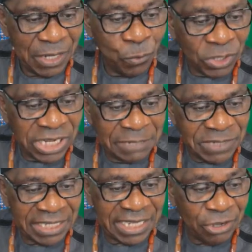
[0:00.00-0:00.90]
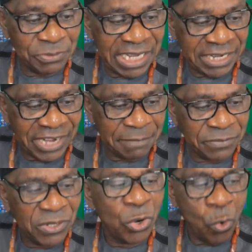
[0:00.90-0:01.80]
who claims that he committed a crime,
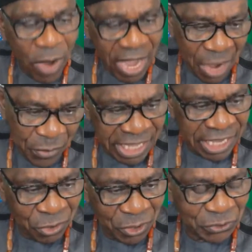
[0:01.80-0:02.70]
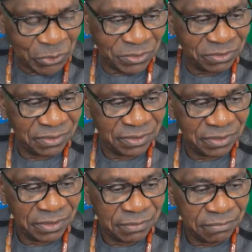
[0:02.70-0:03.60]
why are we in court?
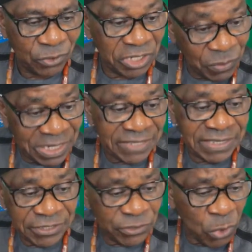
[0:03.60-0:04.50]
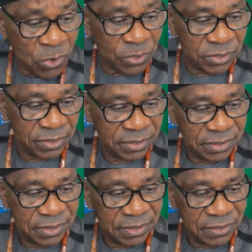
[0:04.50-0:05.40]
Because the witness says no.
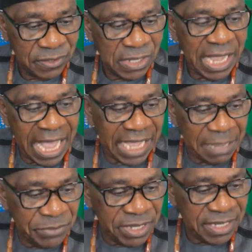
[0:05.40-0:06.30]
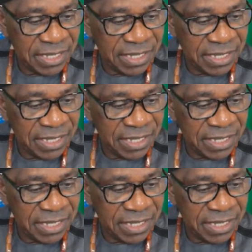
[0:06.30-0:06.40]
Agabi,